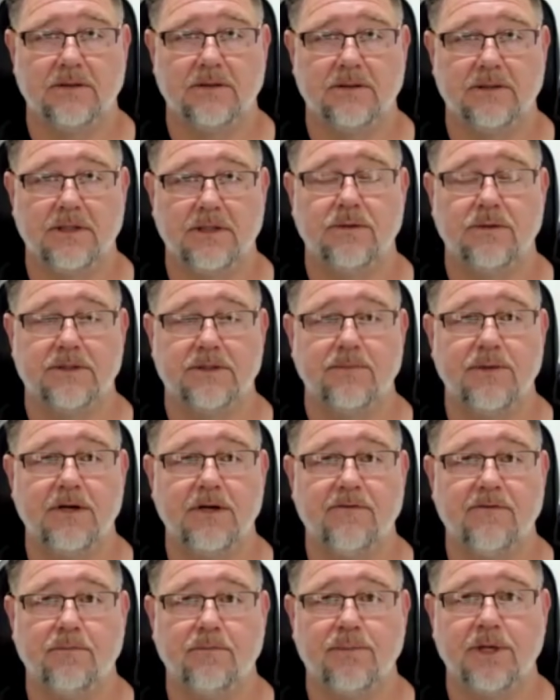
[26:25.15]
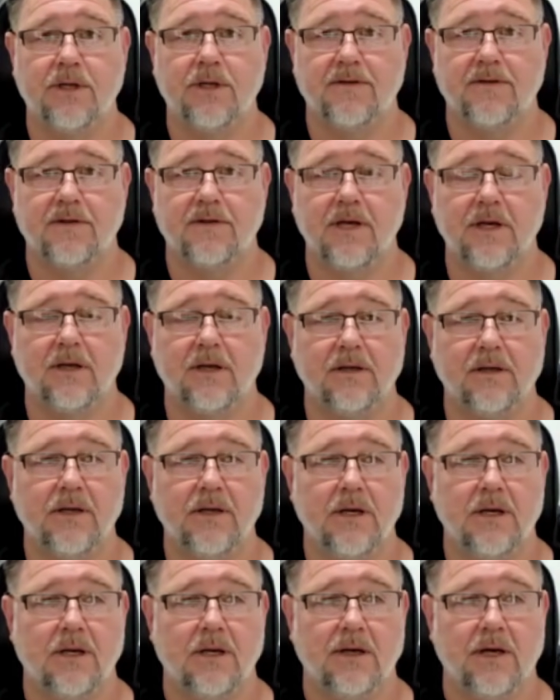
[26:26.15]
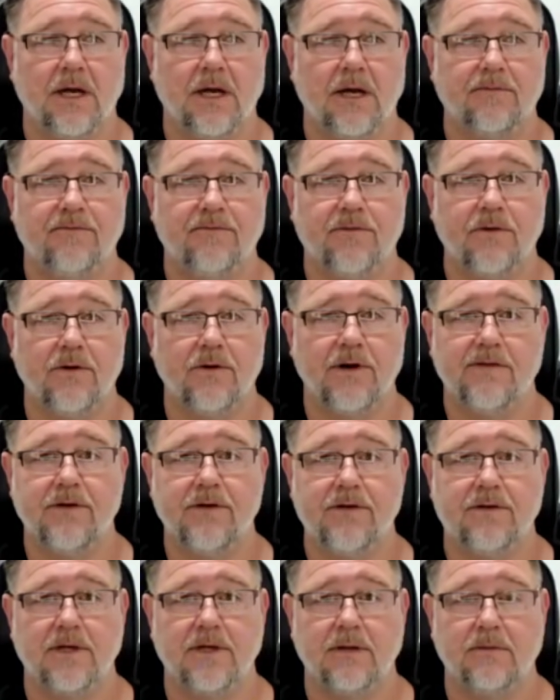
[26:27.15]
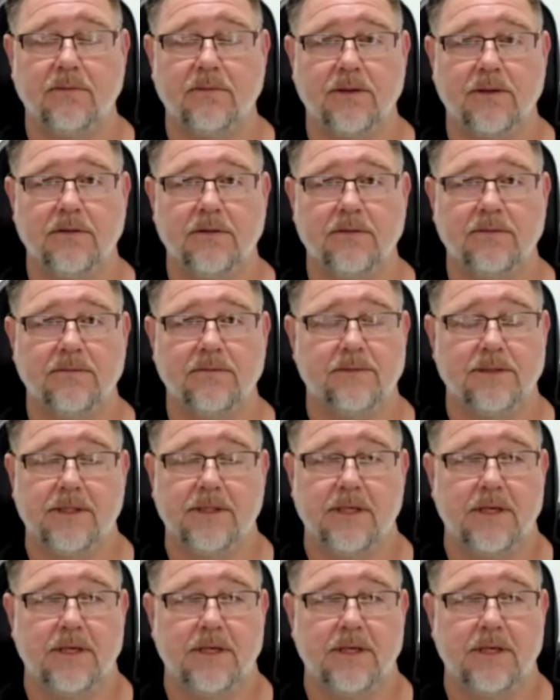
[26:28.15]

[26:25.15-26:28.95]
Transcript: So it was a bit of a bitter thing for everything.